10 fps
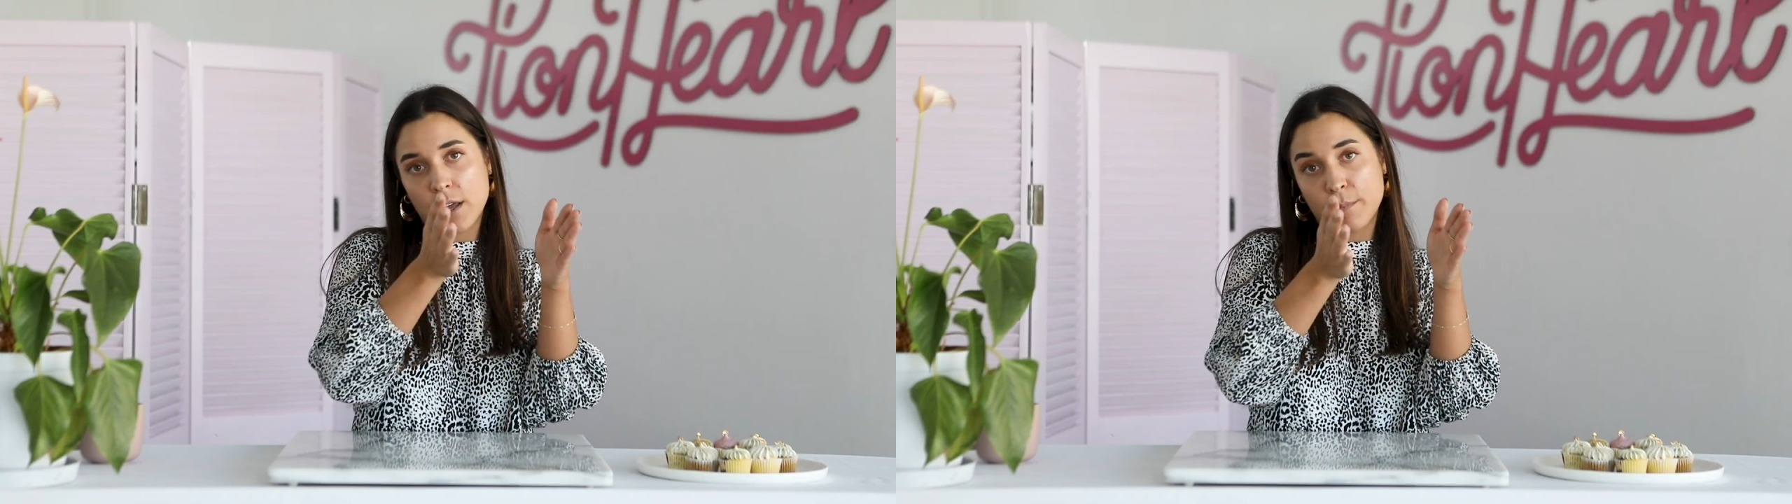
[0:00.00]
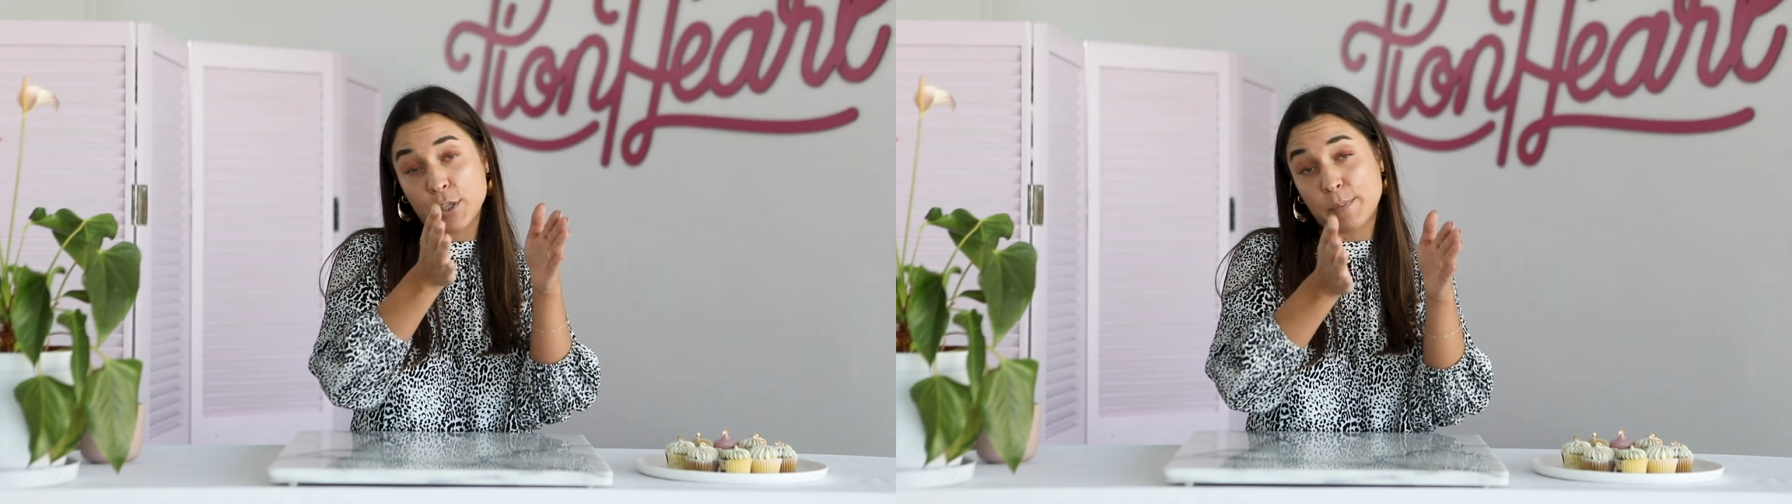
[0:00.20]

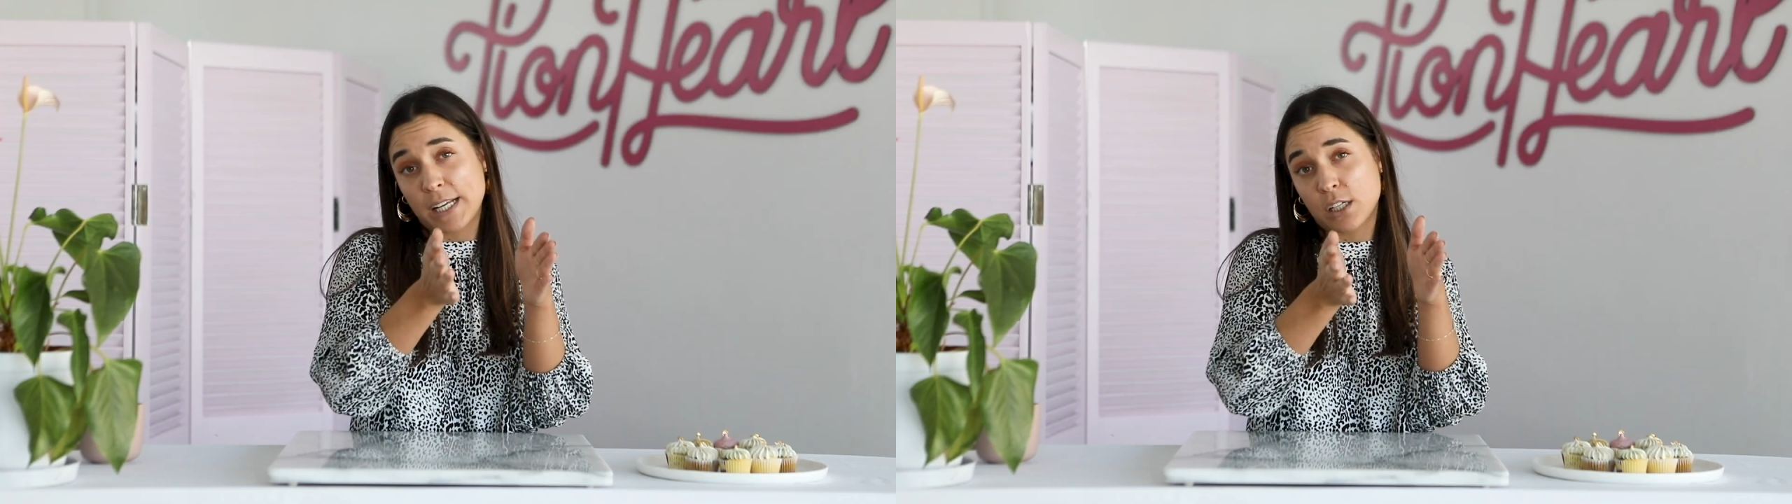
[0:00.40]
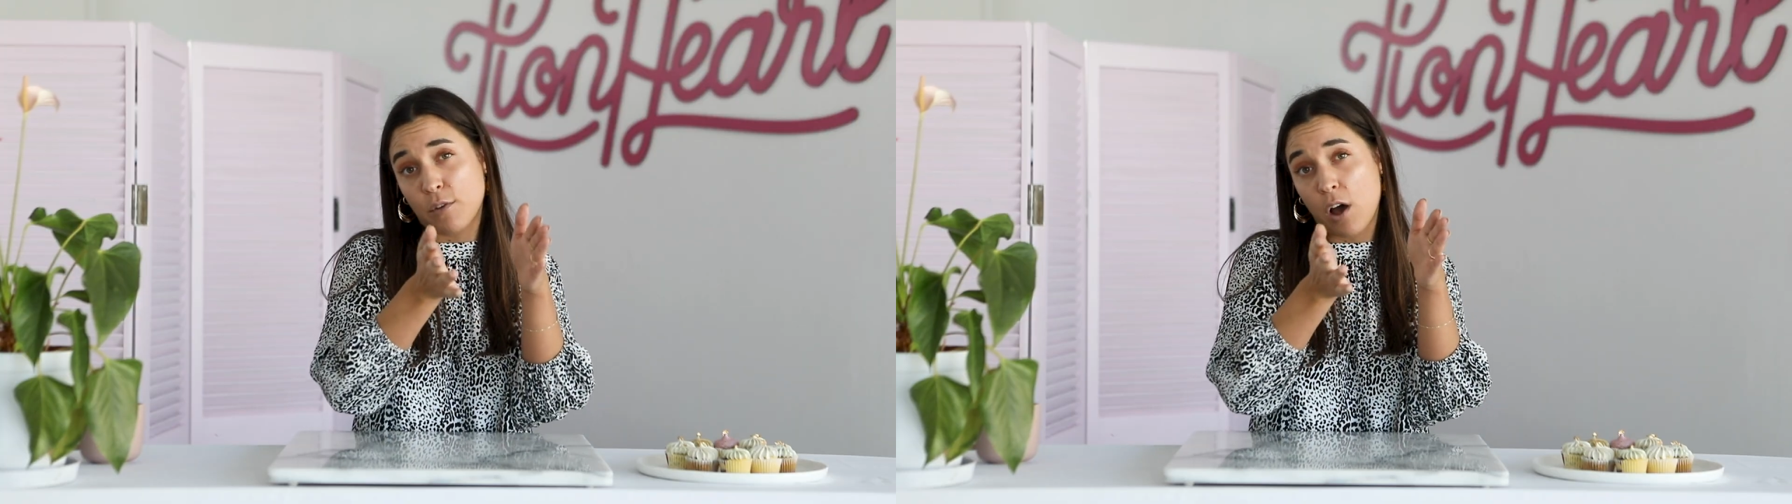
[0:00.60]
a
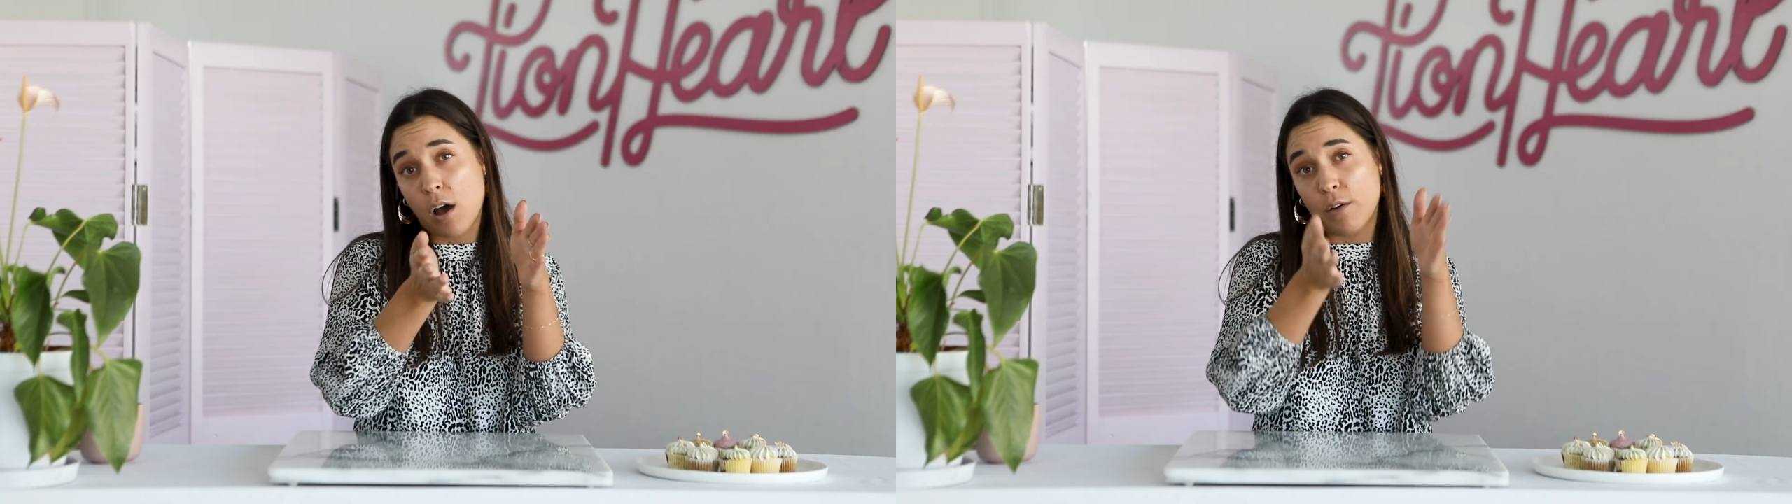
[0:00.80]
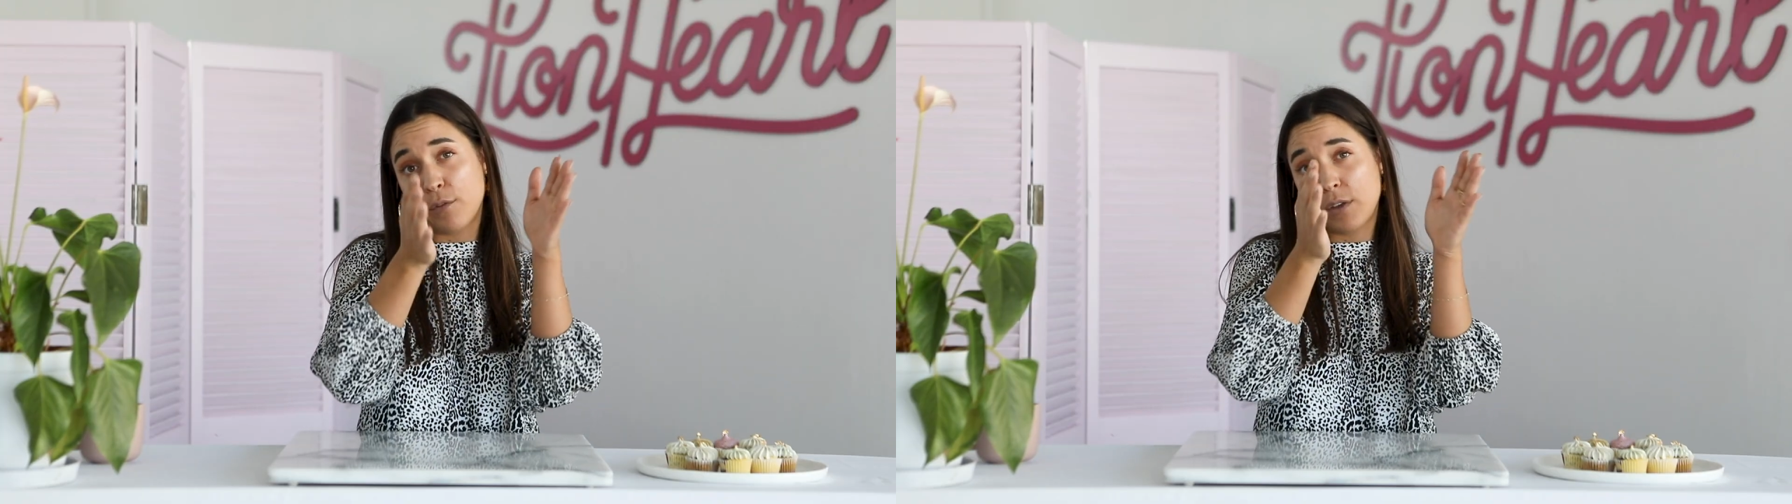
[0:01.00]
perspective
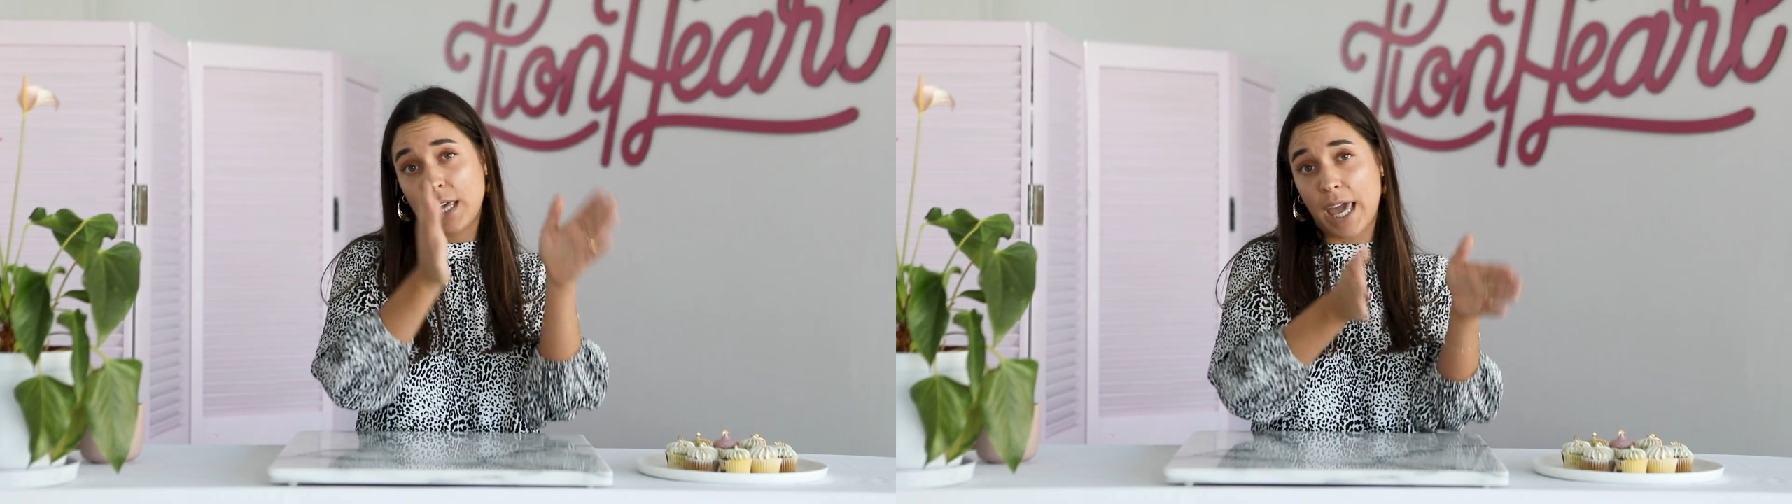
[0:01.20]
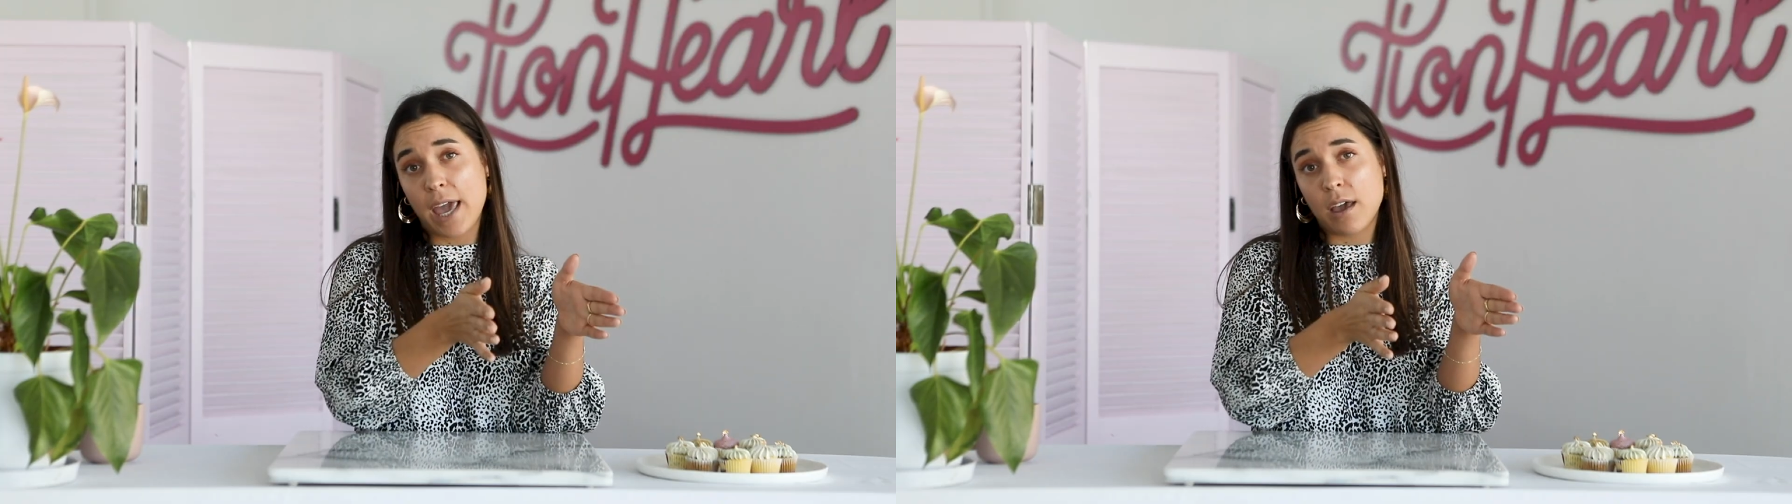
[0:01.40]
of
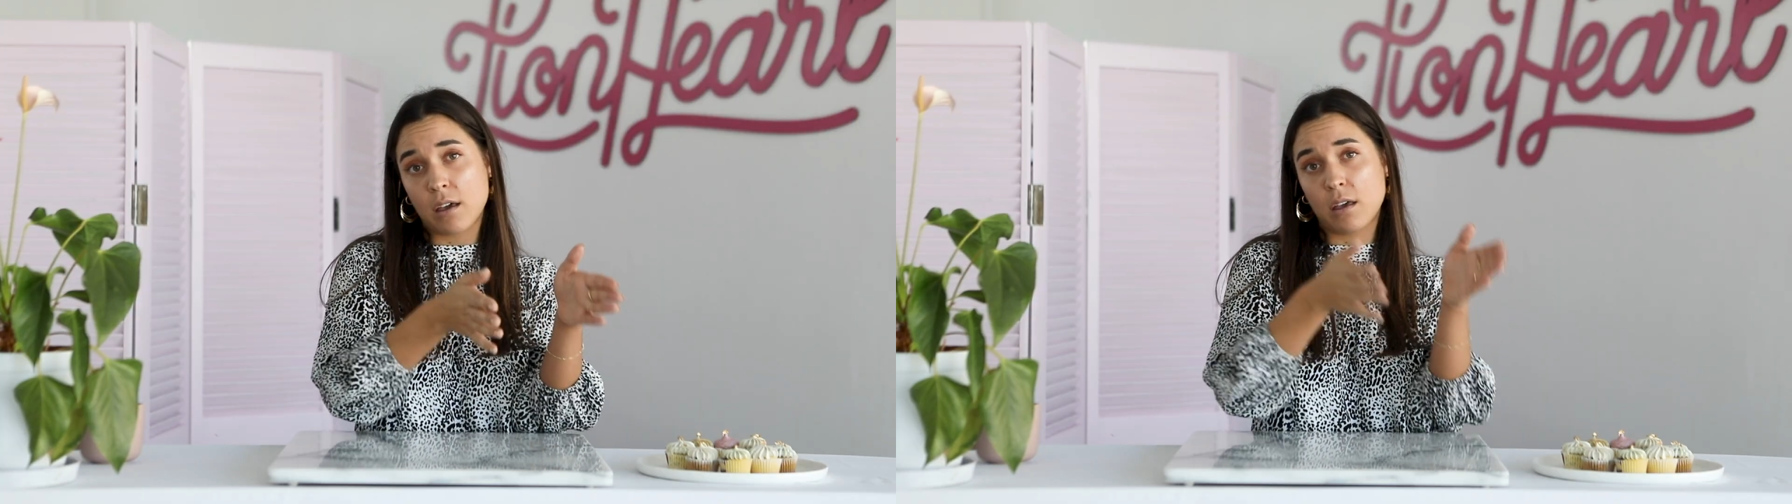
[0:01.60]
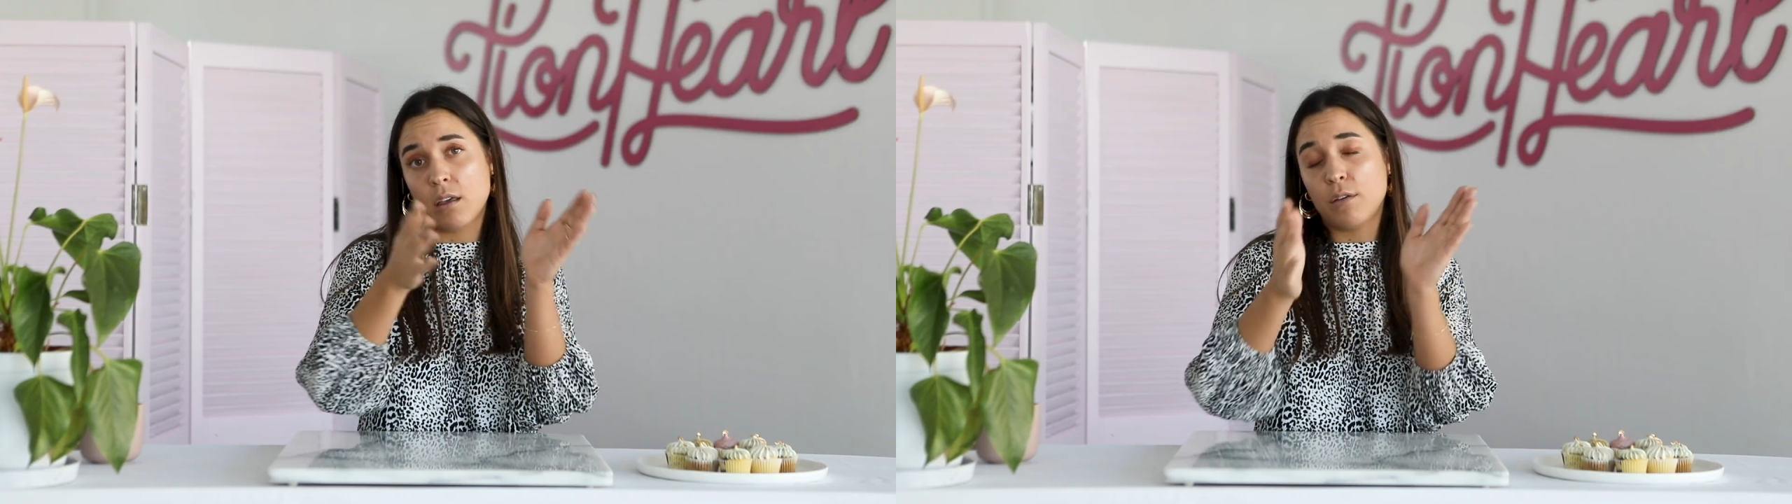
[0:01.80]
cake,